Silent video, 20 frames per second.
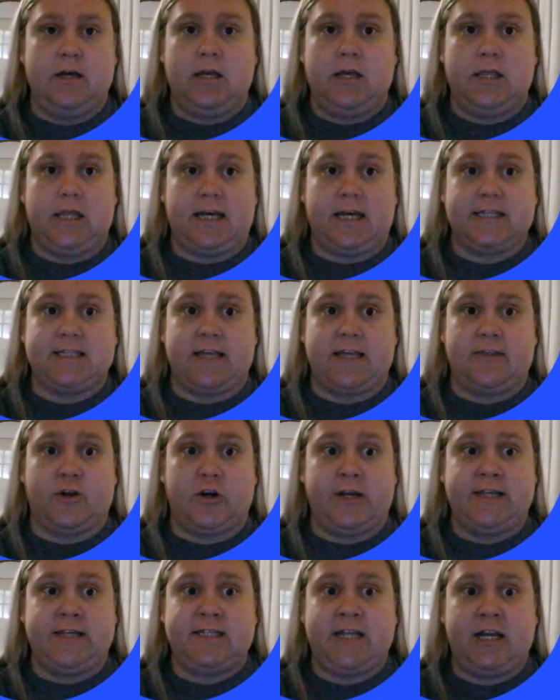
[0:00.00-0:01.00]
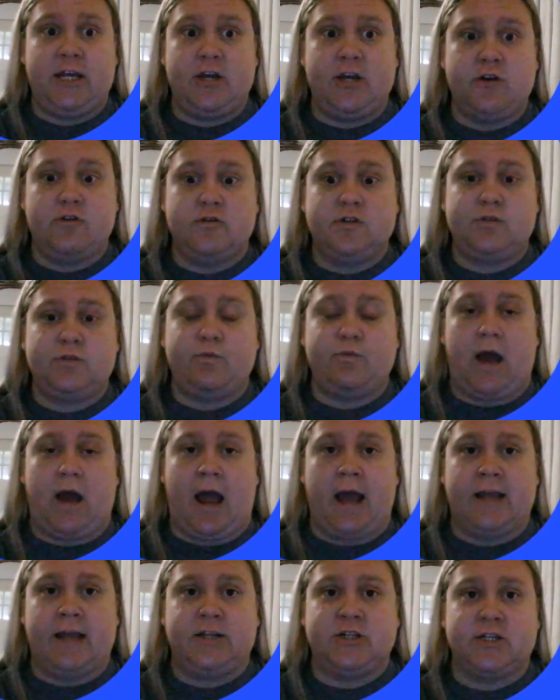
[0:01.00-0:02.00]
like I said, they're easy to use.
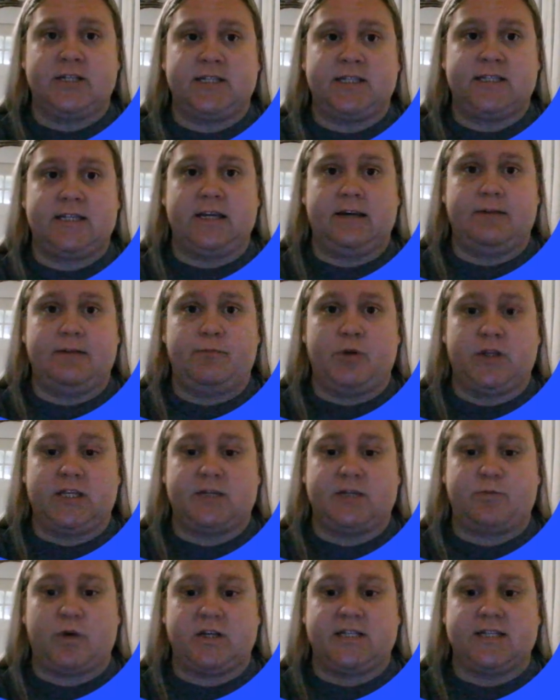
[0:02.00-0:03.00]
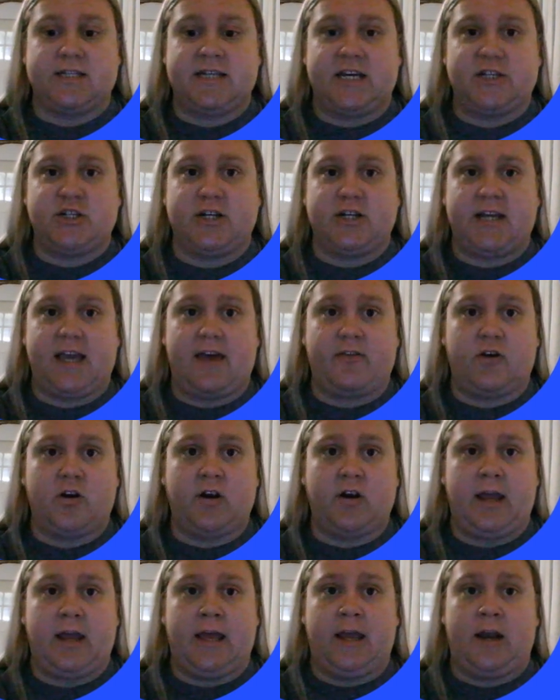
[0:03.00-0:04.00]
I just put this presentation together
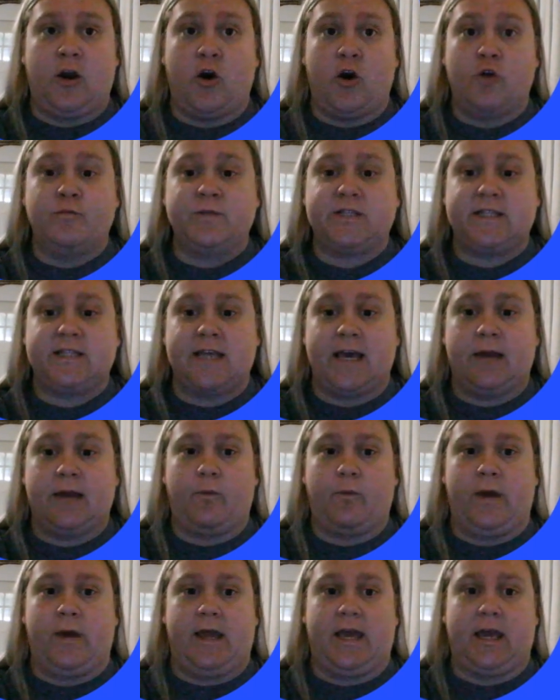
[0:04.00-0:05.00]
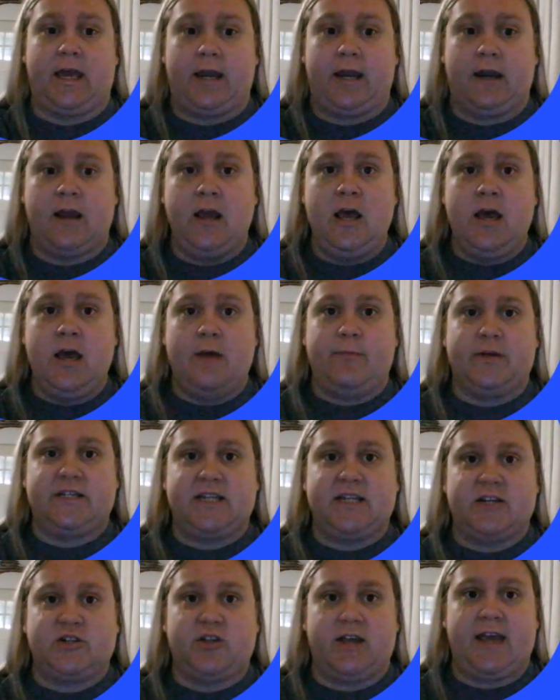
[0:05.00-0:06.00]
in hopes that we can
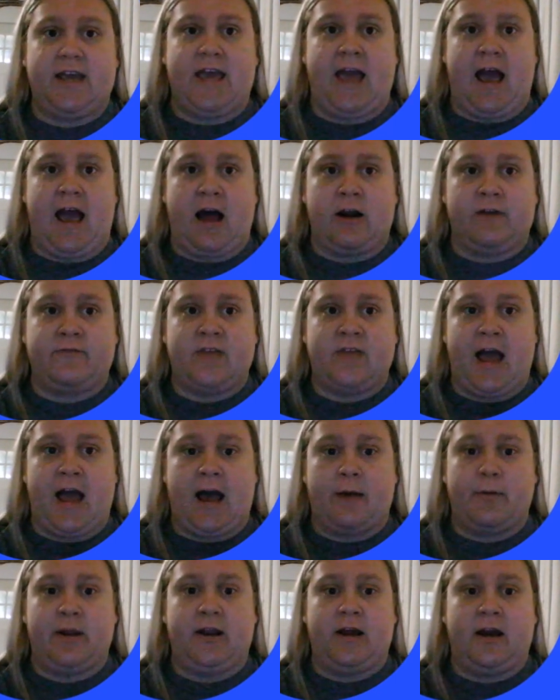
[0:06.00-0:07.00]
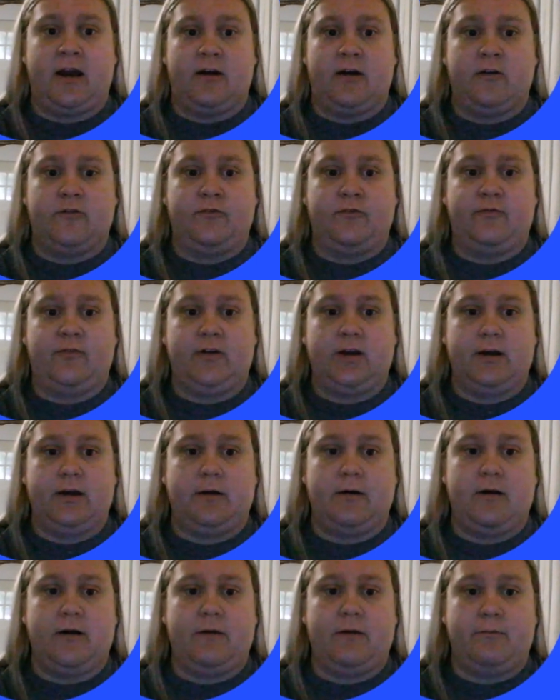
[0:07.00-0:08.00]
potentially get out of the habit of
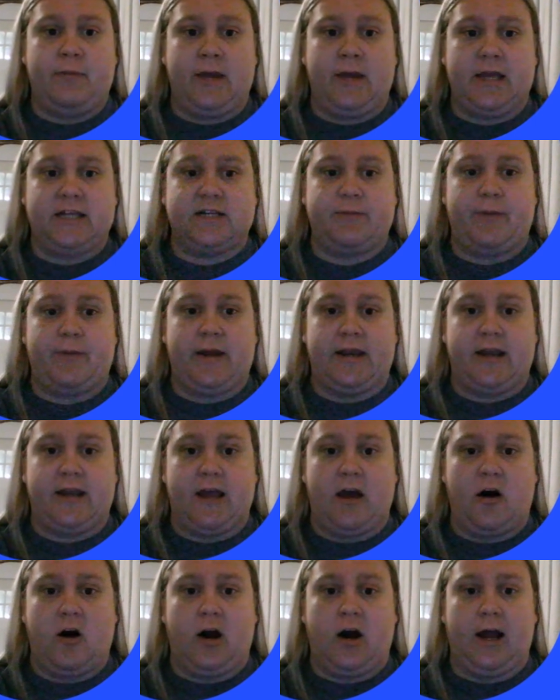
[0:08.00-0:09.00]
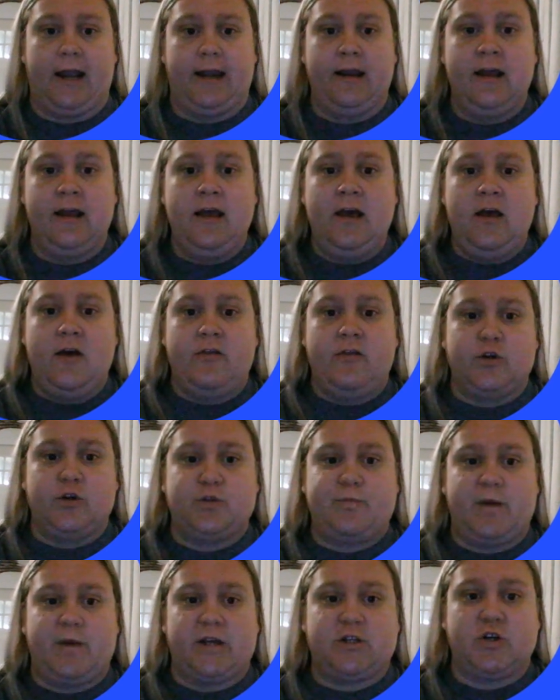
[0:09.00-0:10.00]
being dependent on those
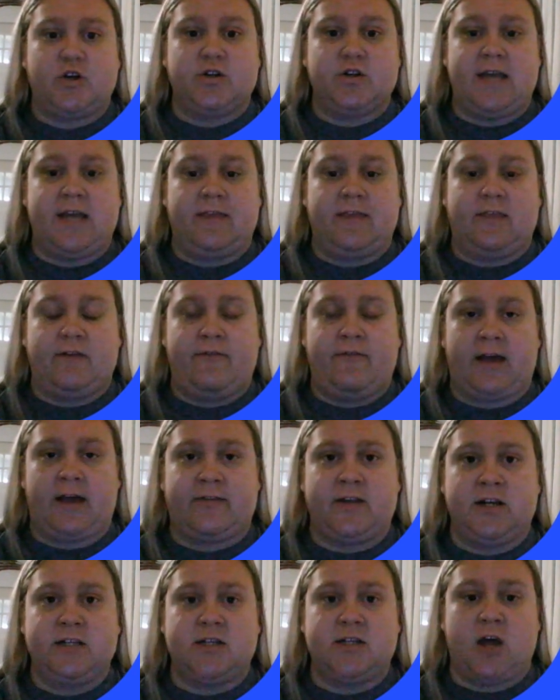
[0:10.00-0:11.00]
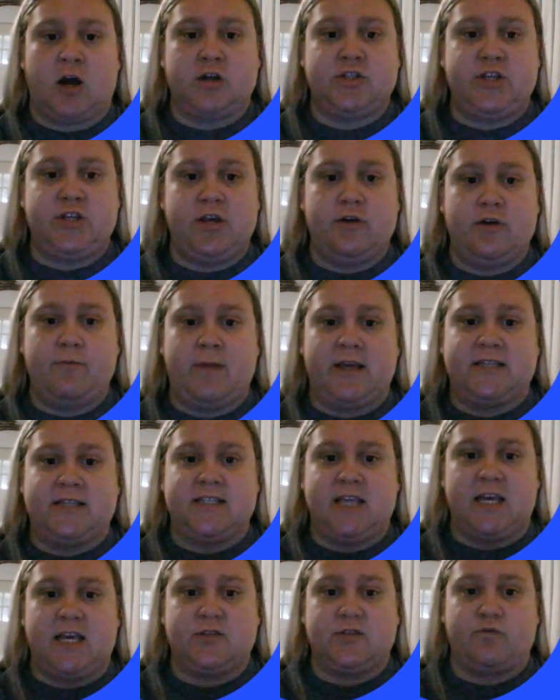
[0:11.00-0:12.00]
pictures, and the fact that it talks to you makes
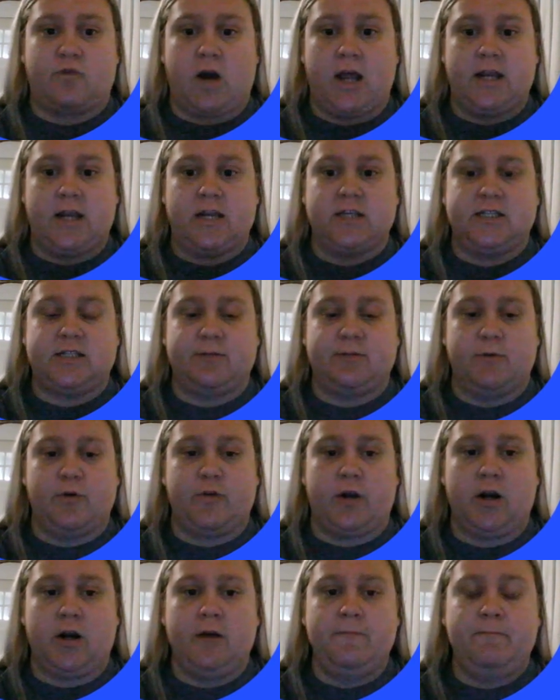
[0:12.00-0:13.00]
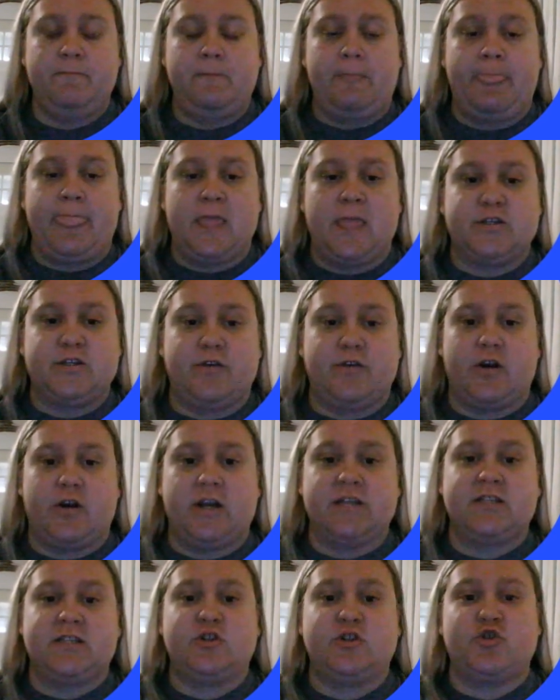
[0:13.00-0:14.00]
things run smoother. So there
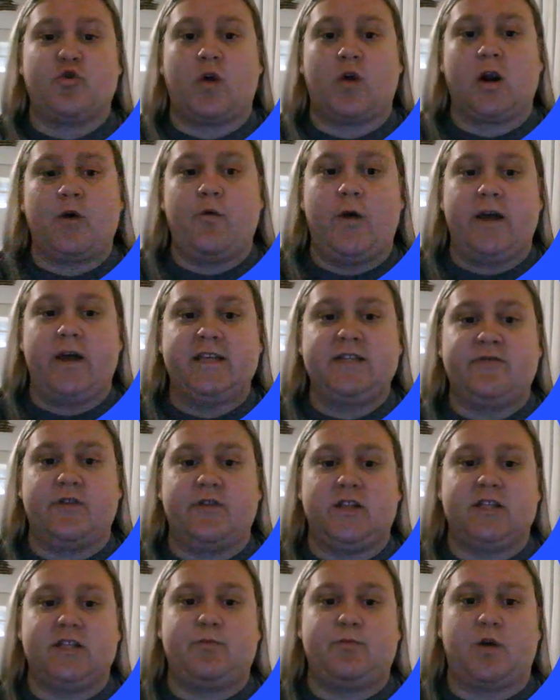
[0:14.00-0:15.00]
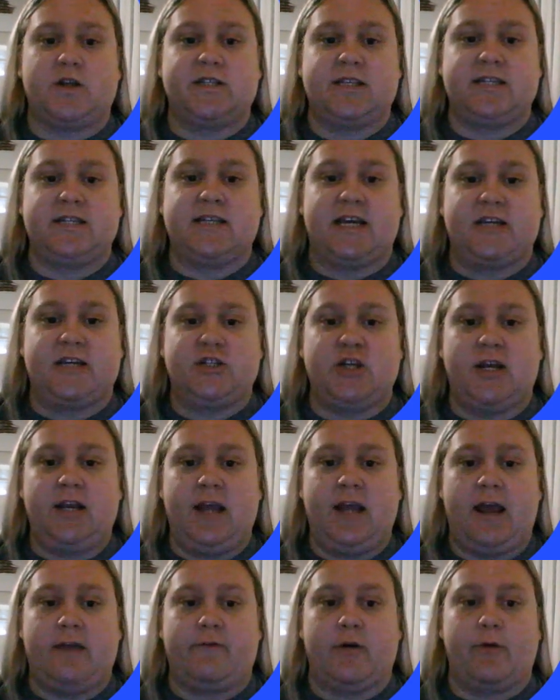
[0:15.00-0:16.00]
is a short quiz for this
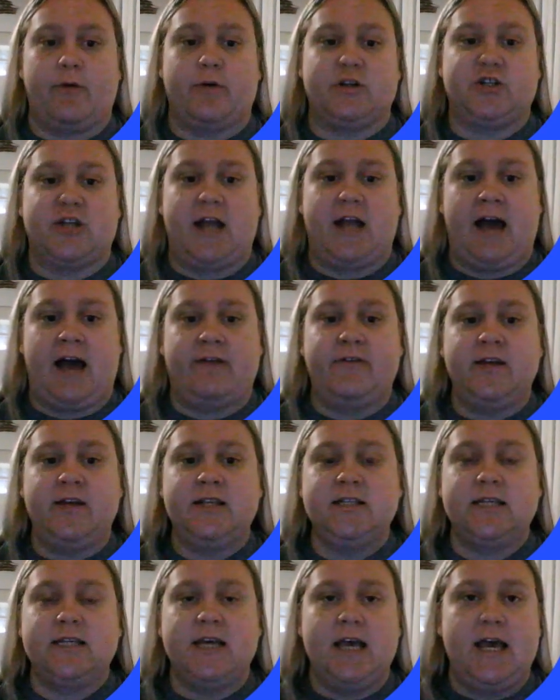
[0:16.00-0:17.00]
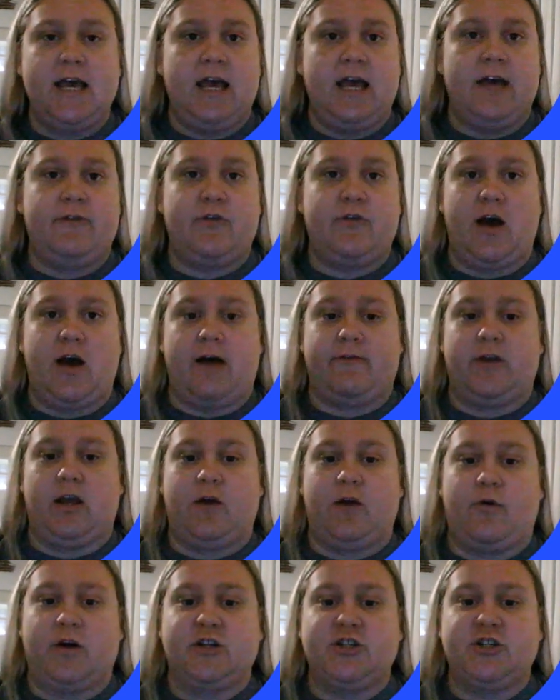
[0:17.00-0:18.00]
presentation. Everyone should have it. If you have
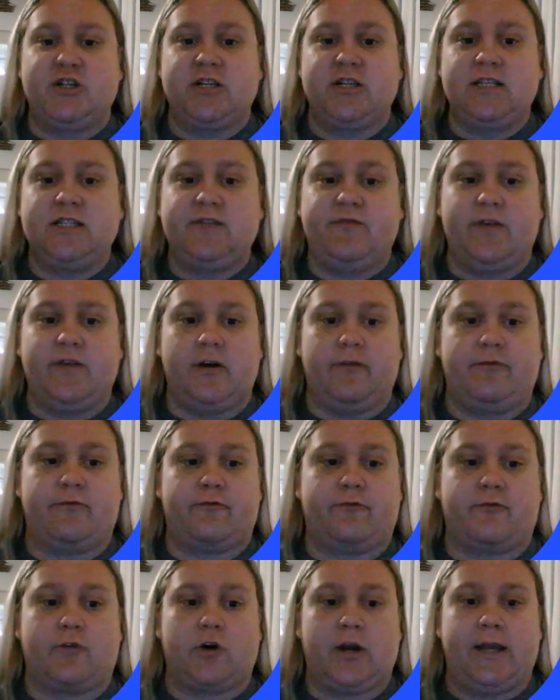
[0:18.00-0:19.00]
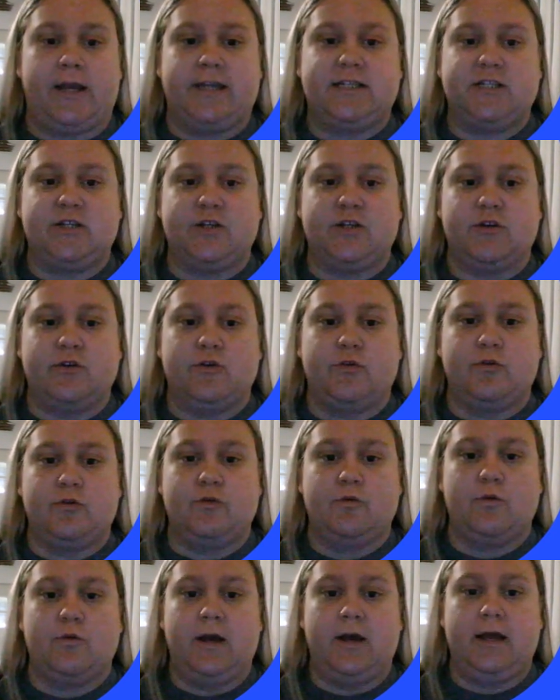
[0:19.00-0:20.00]
any questions, feel free
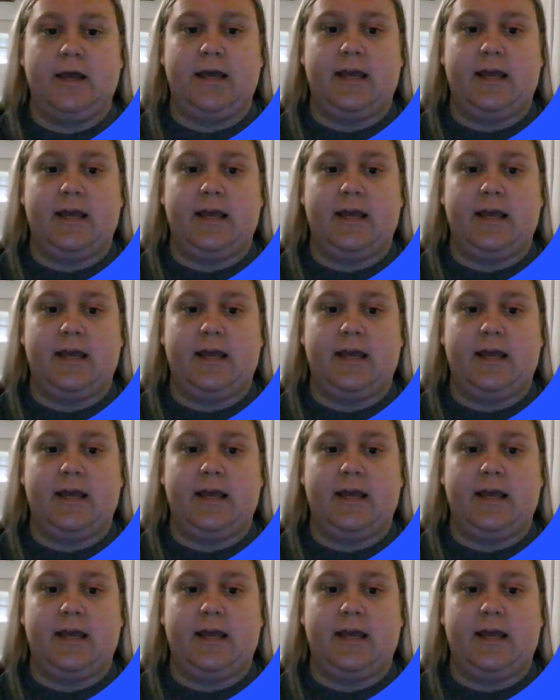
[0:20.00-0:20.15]
to